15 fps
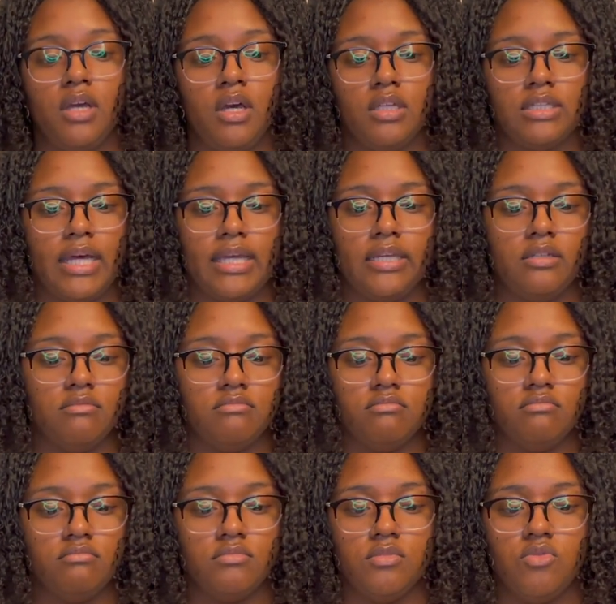Like,
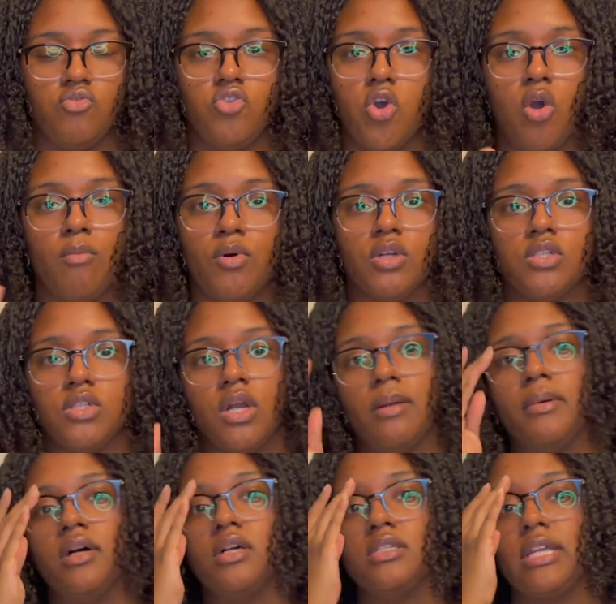no more Starbucks.